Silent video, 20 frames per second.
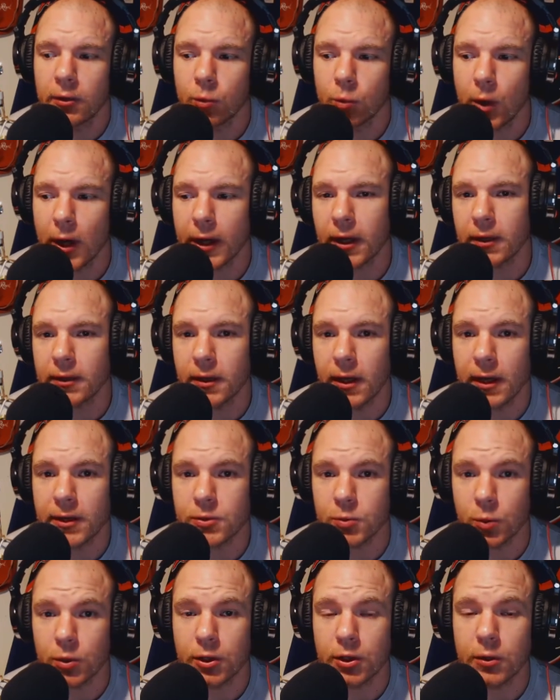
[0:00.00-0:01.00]

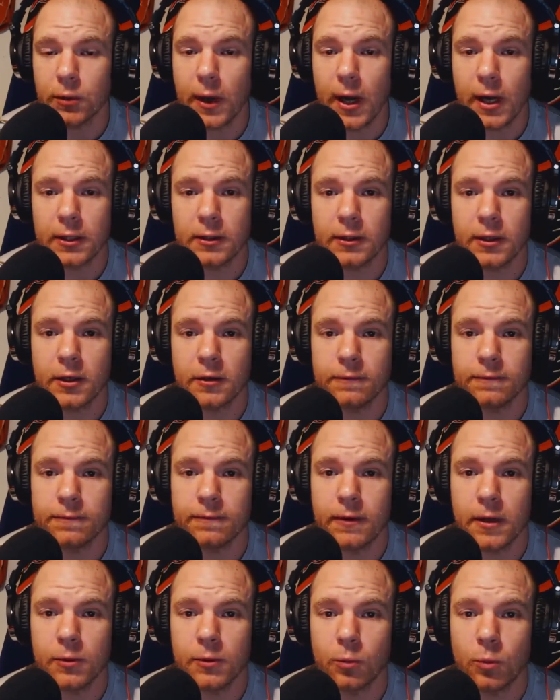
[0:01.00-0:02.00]
recognize where you're at in
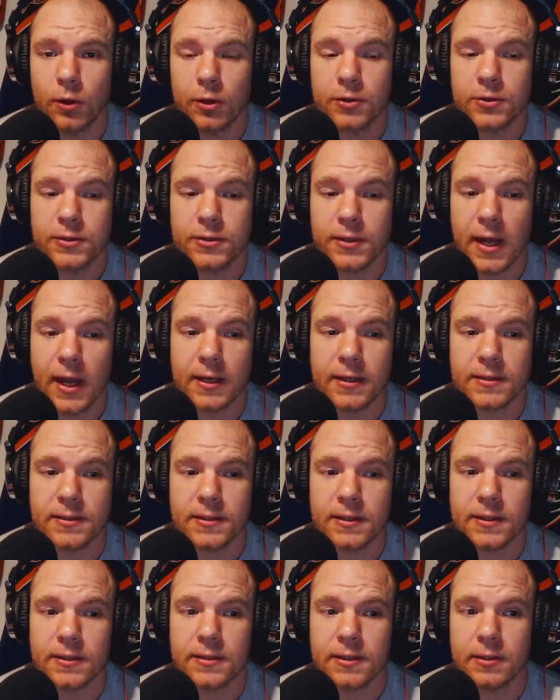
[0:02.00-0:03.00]
life and what your status
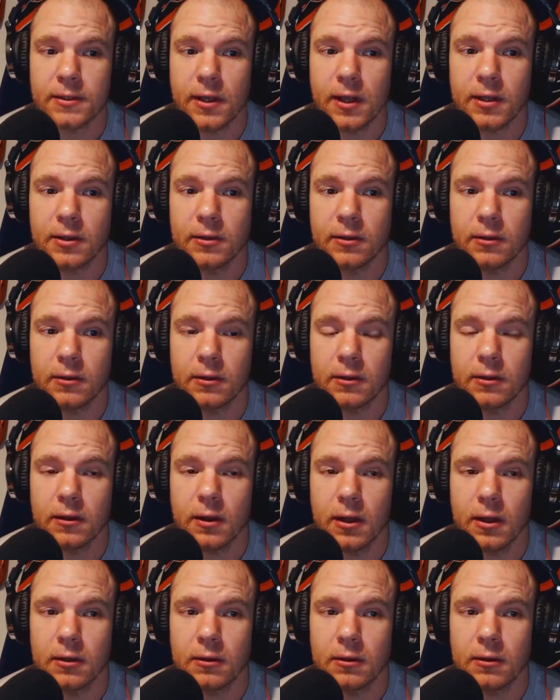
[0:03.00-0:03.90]
is and